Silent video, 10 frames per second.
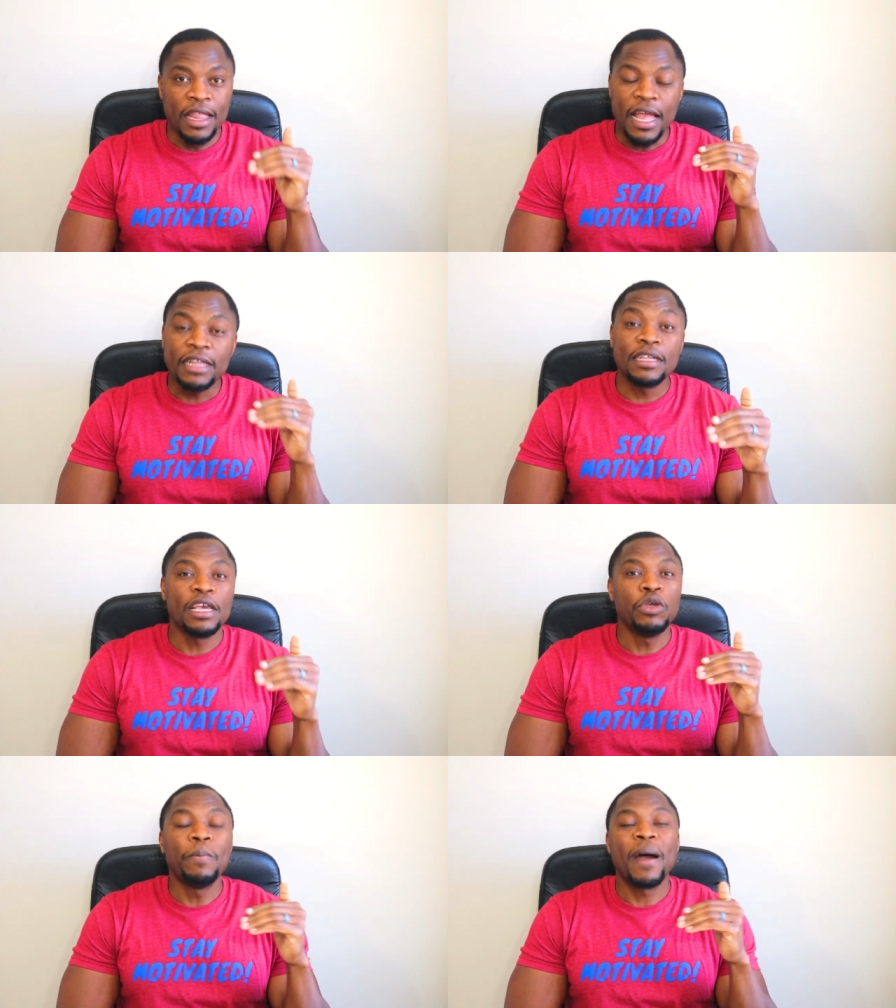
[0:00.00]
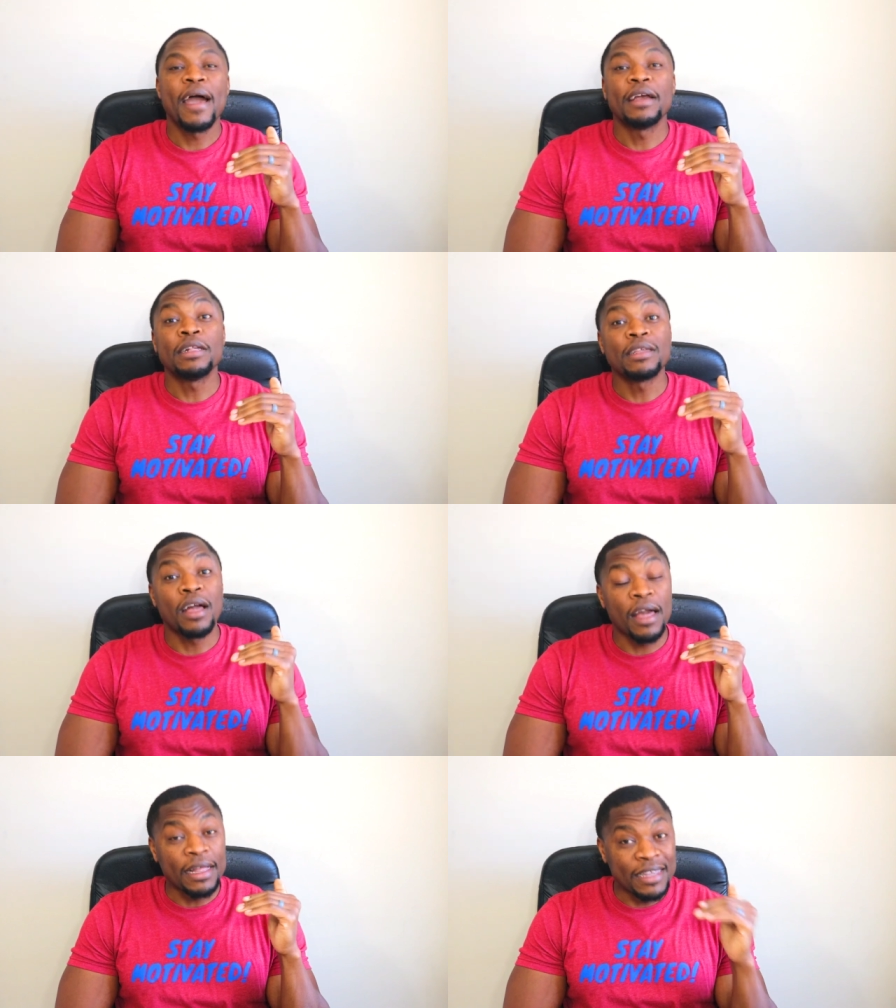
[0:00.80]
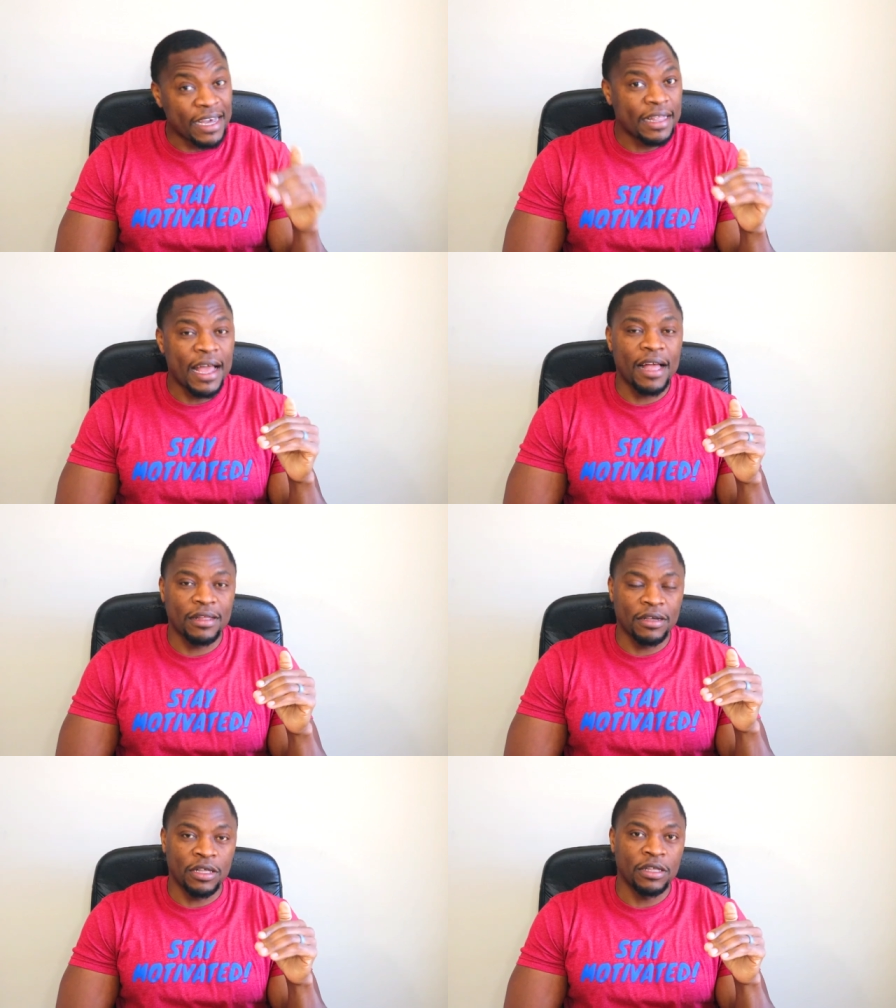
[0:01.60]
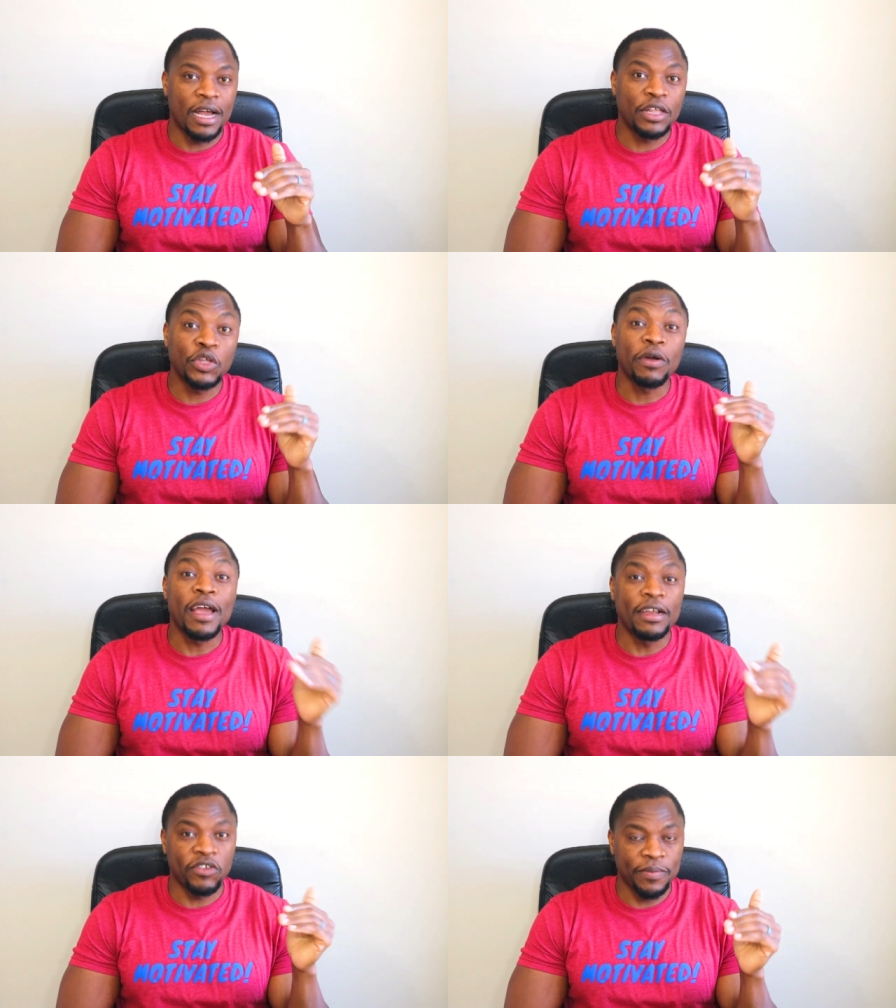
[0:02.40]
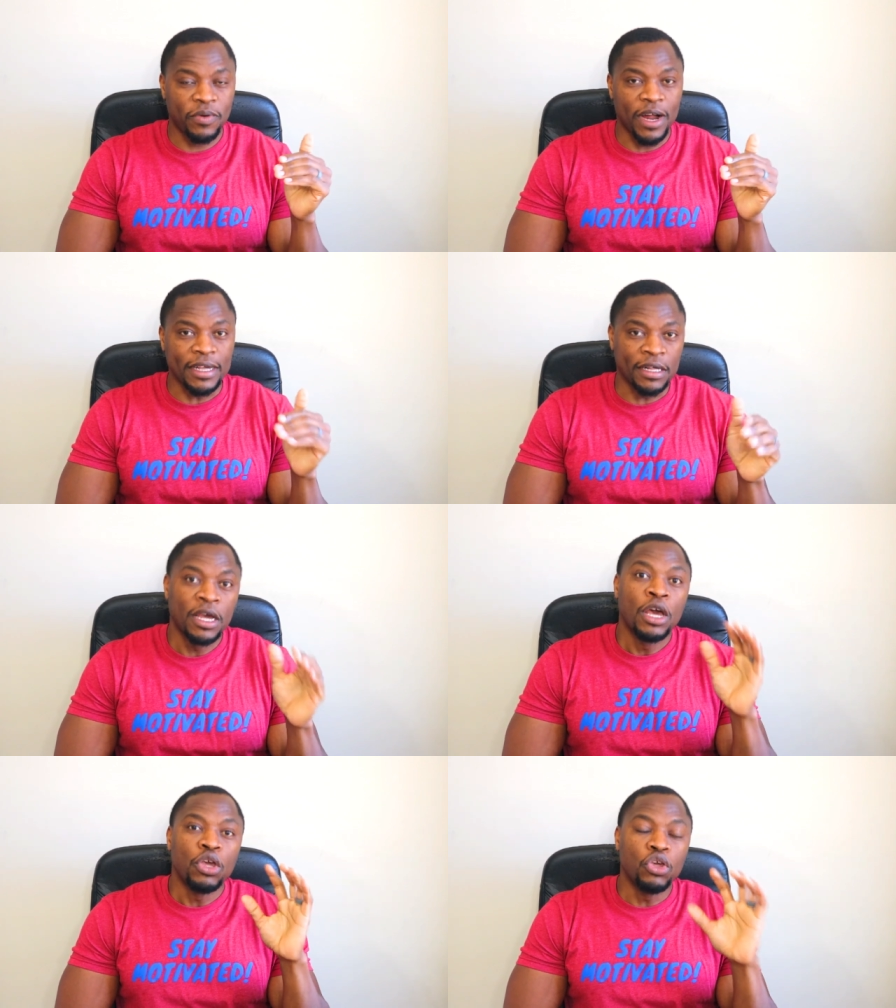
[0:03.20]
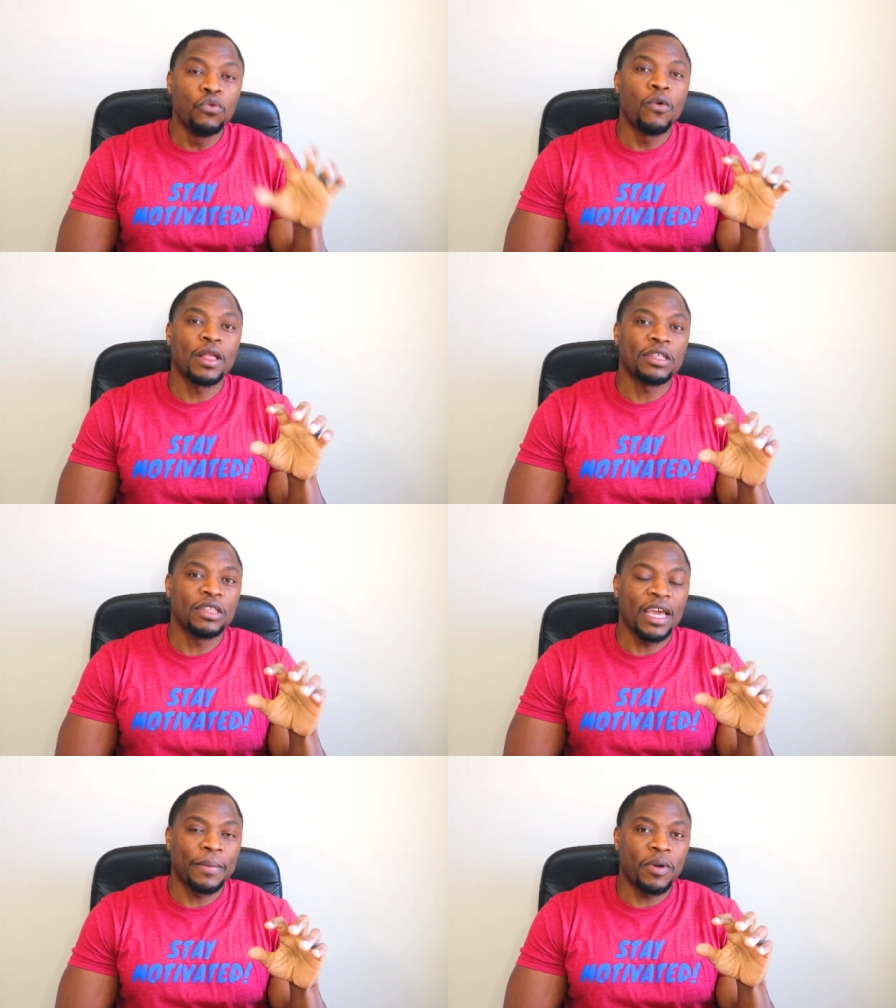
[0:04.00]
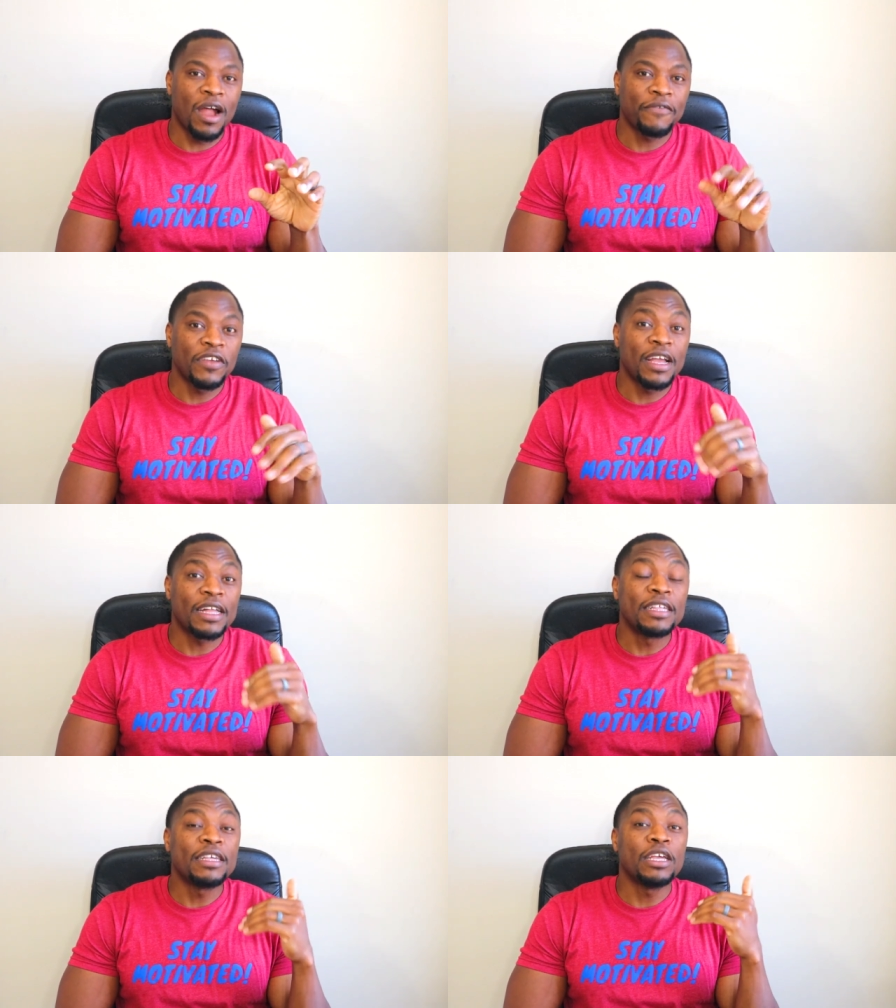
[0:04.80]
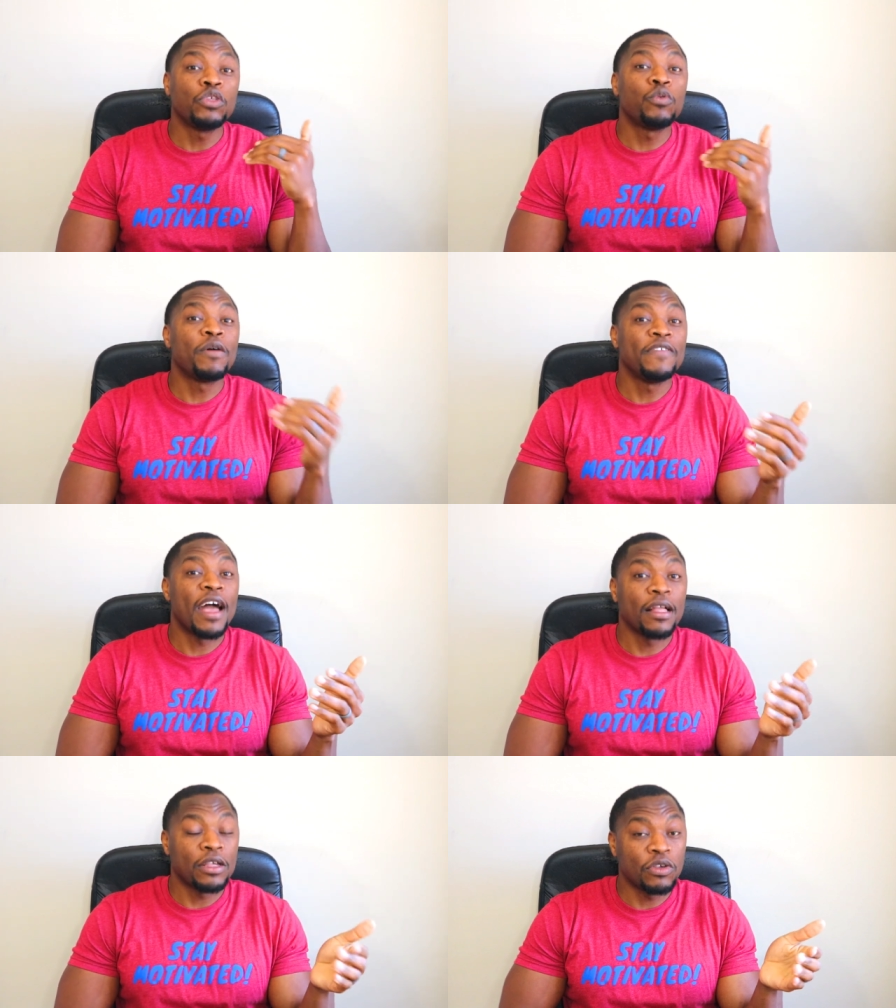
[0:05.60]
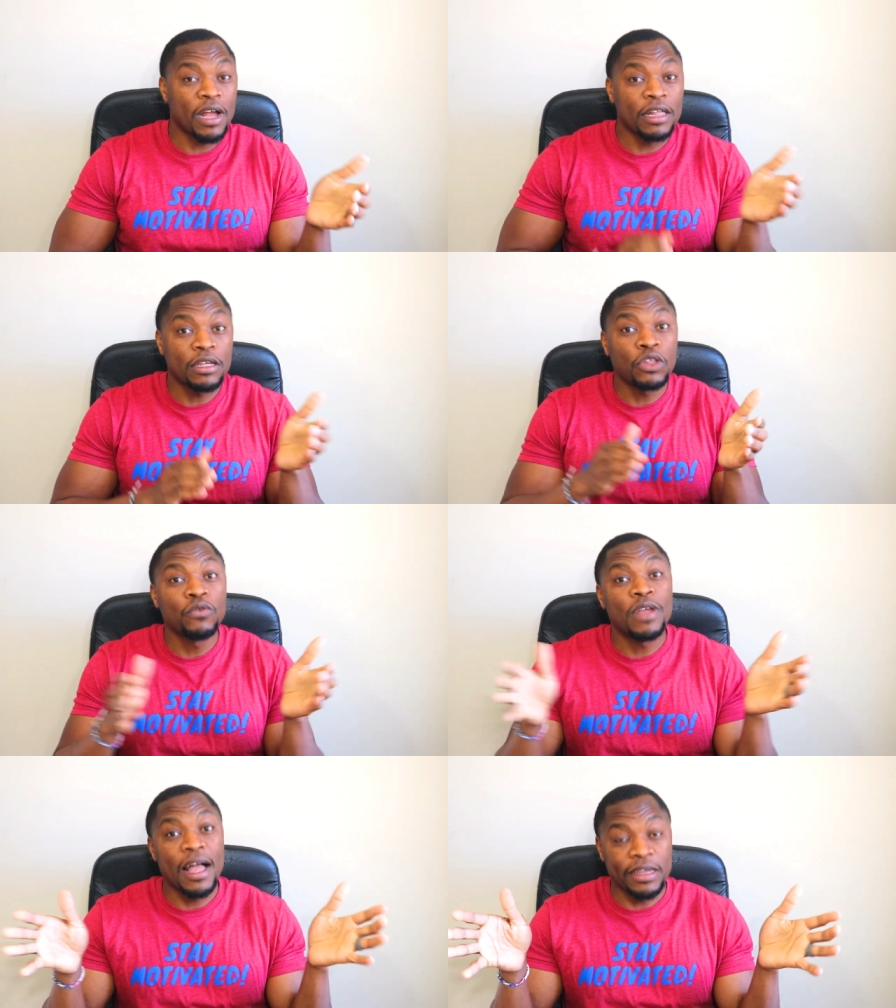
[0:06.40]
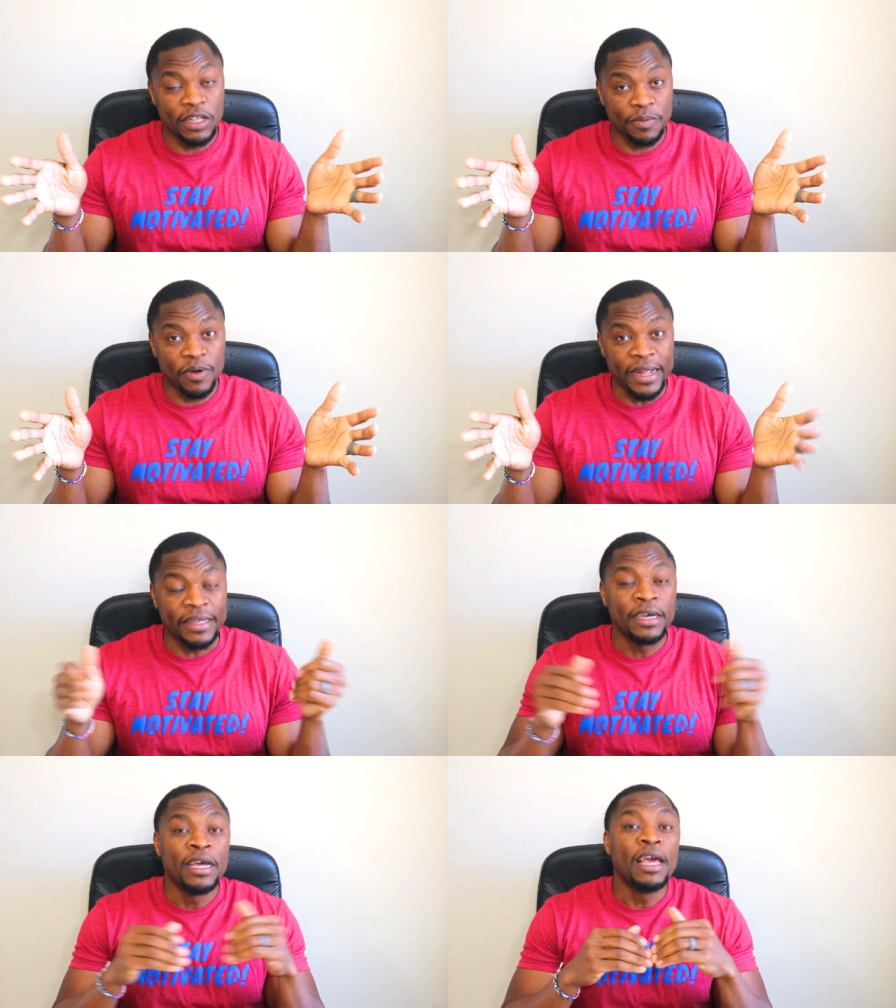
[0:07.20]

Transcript: Let's say you buy a stock at ten dollars. That's your entry price. You want to take profit at, say, twelve dollars. So that's a two dollar spread.